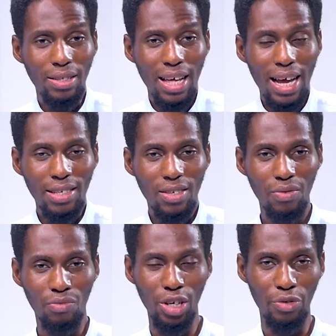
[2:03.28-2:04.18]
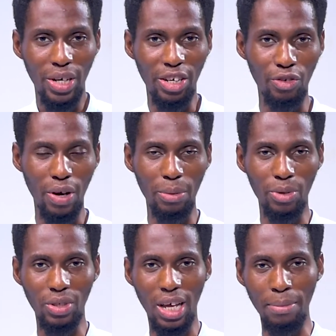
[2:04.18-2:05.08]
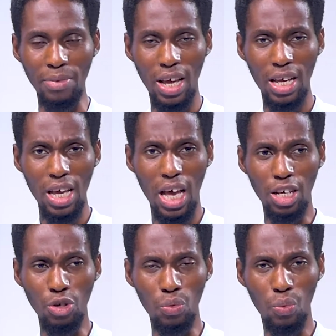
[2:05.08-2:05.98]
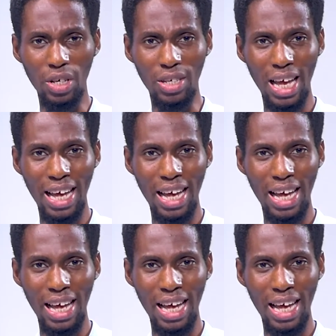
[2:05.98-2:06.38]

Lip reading: That's really, really incredible times, you'd want to say.